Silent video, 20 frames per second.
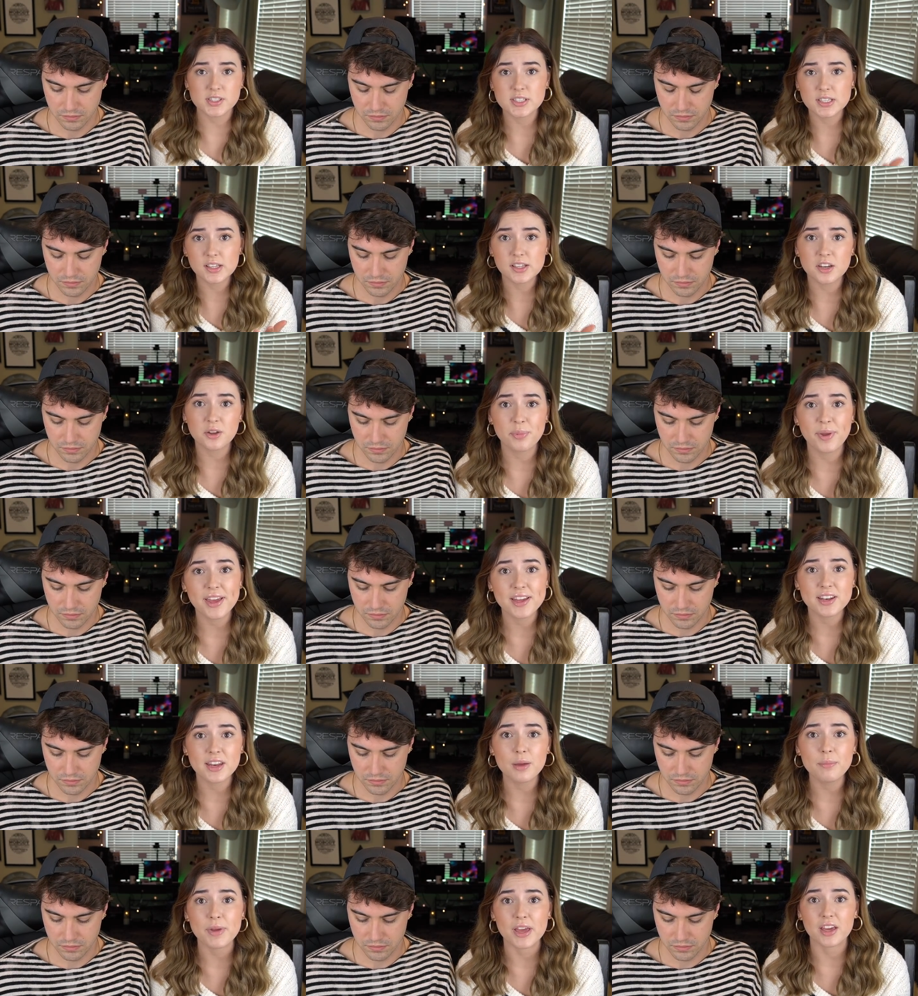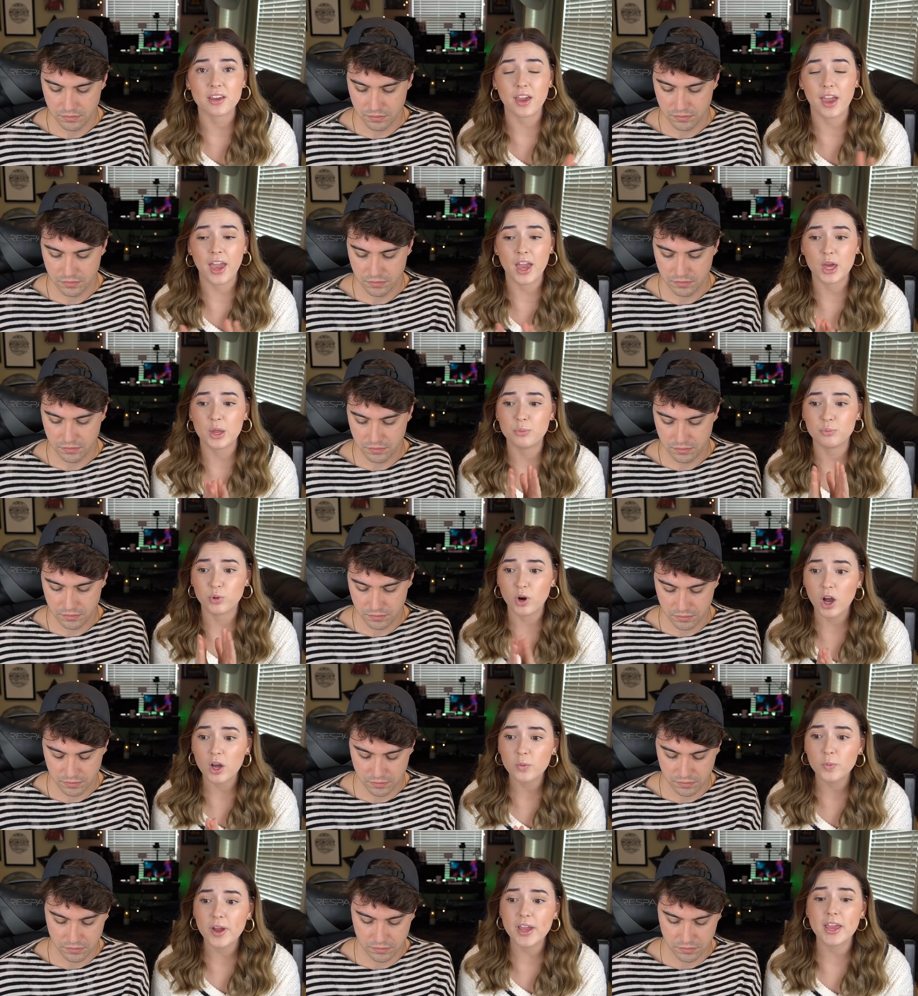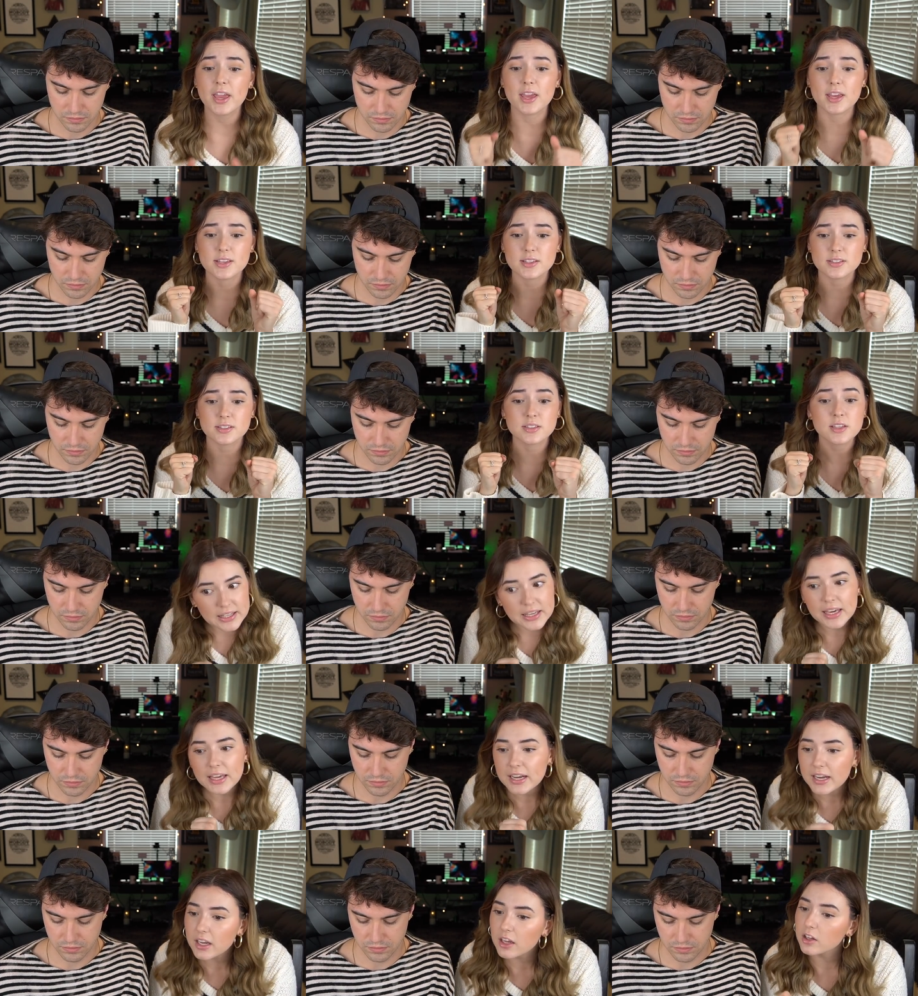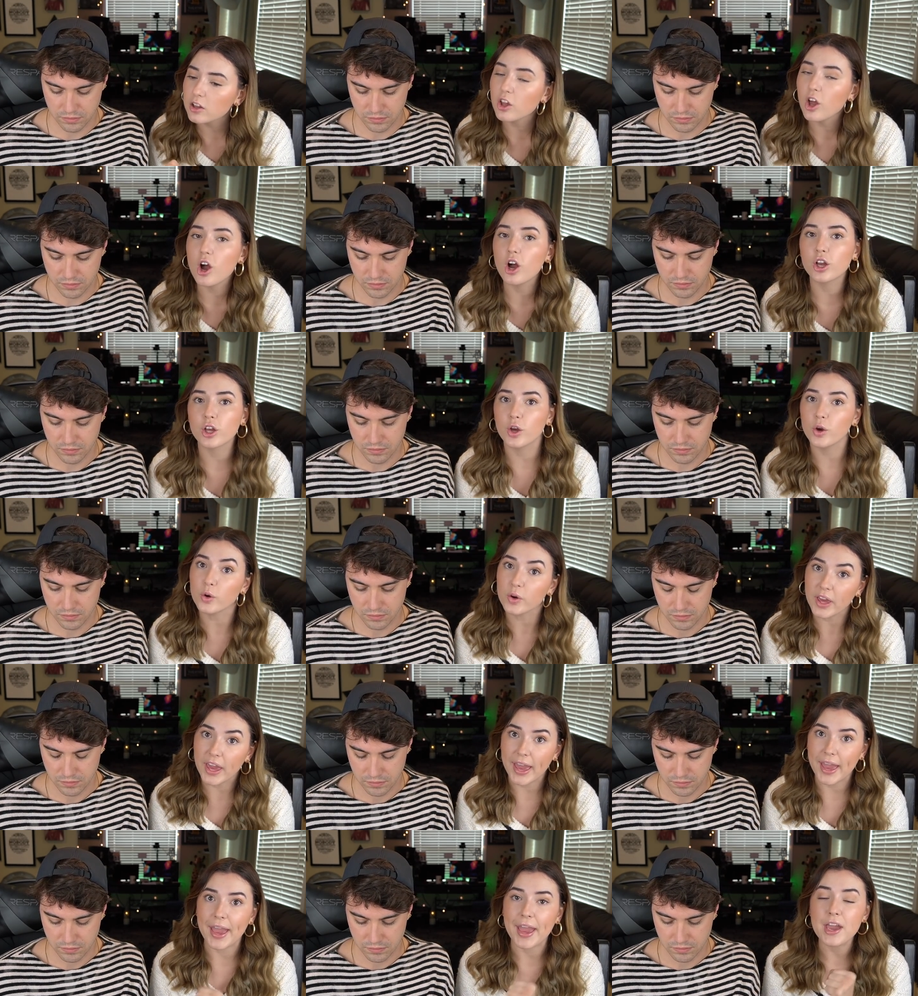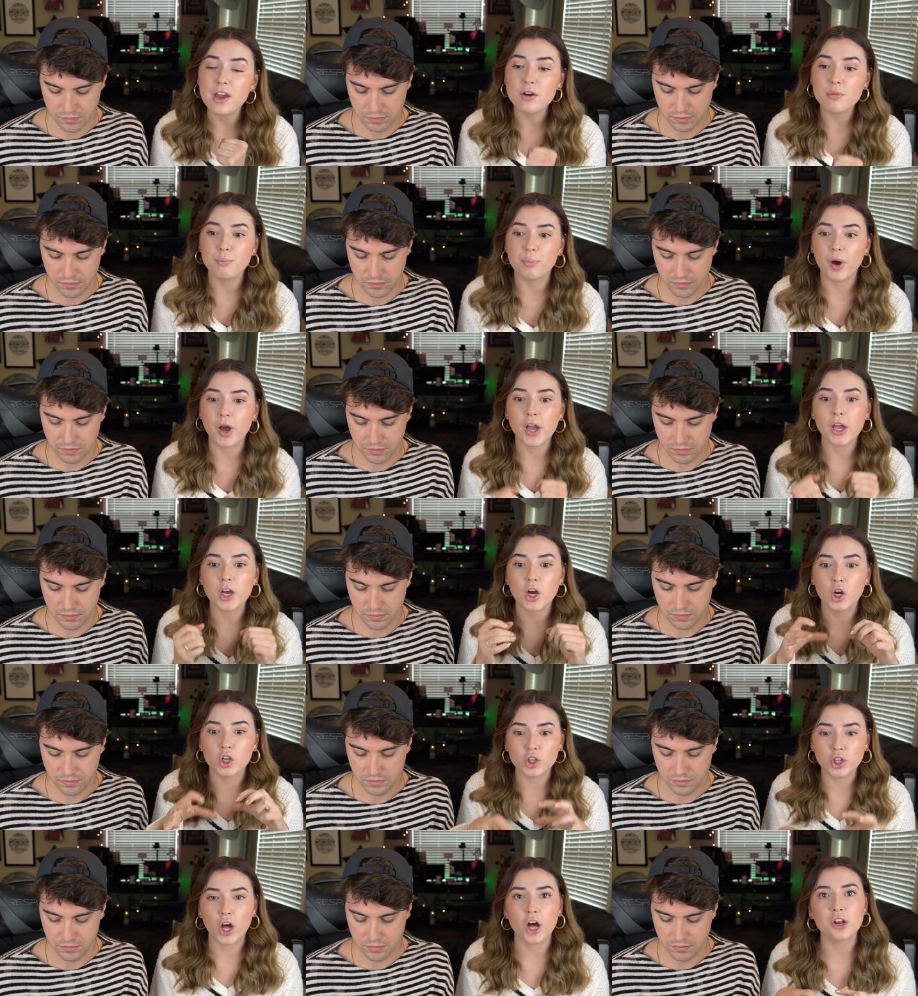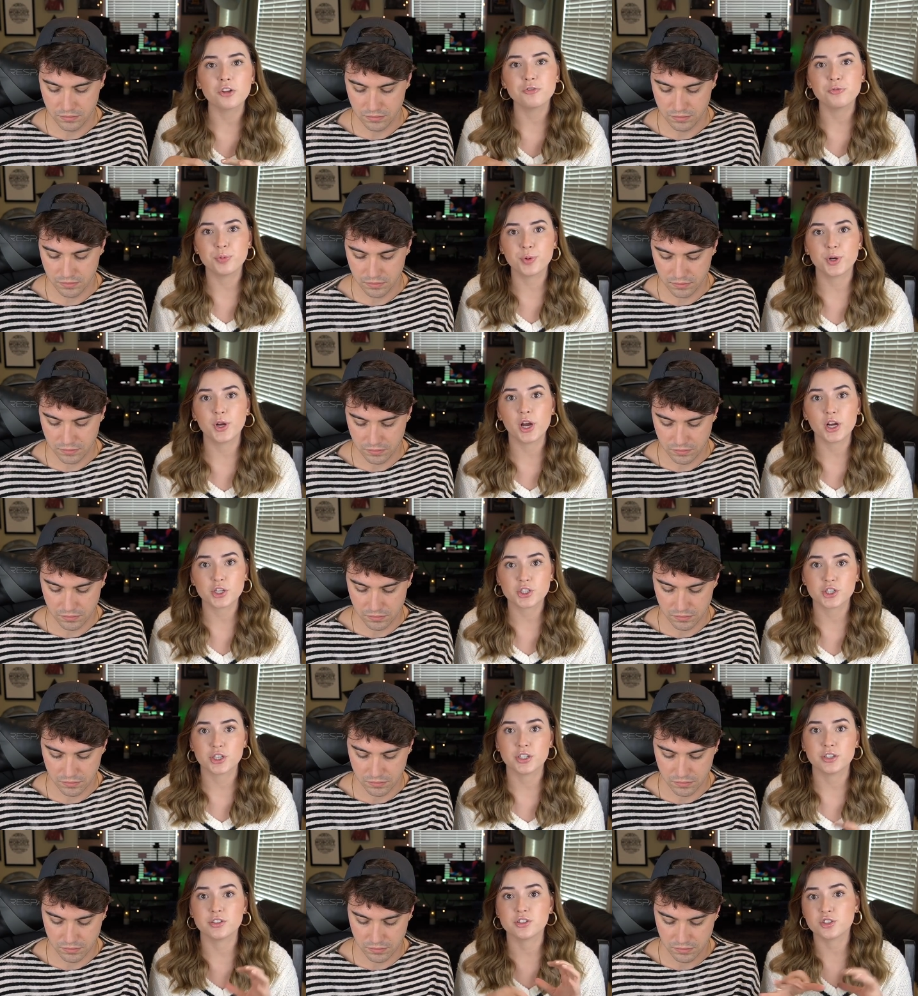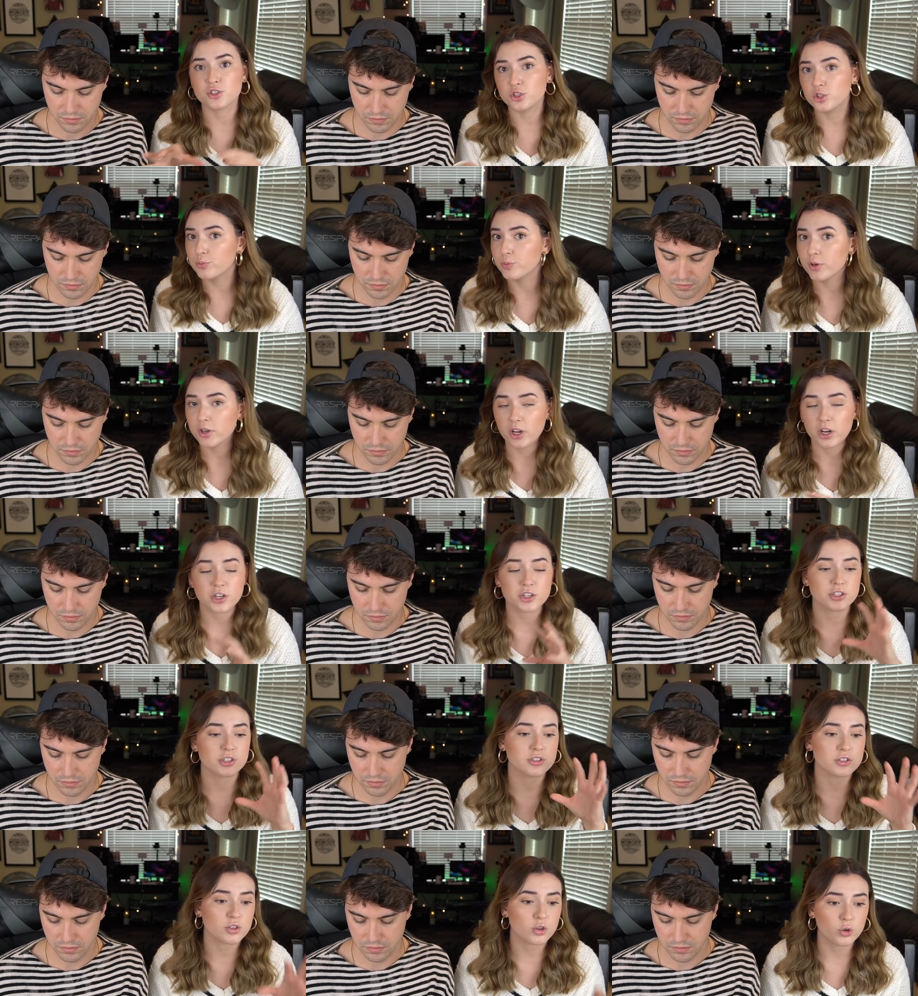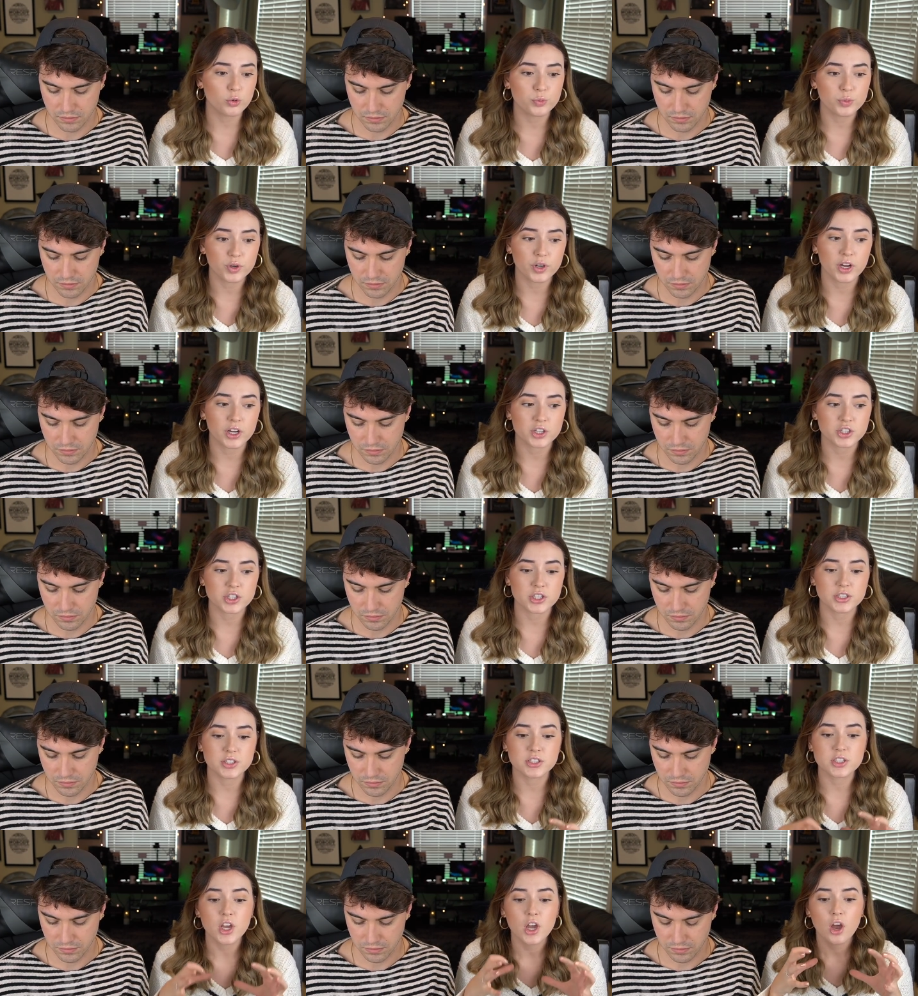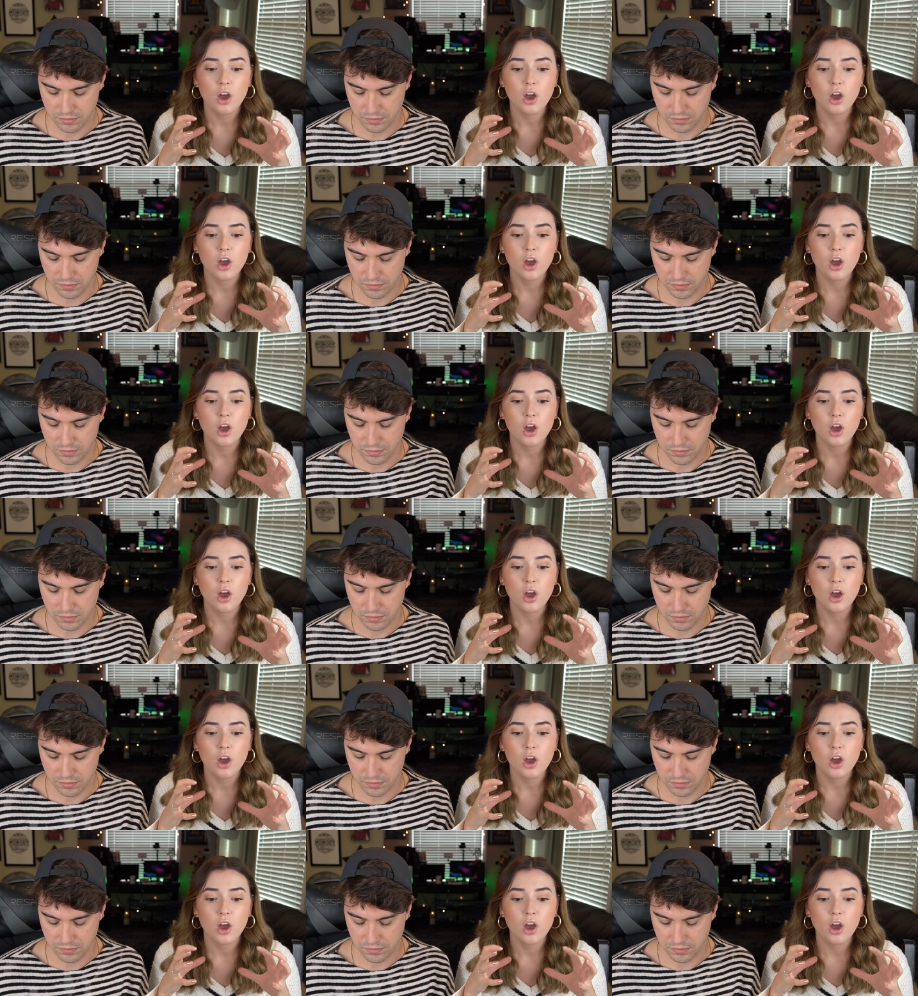Speaker 1: still in a pandemic and Broadway is getting along okay, but a lot of productions, new productions, old productions,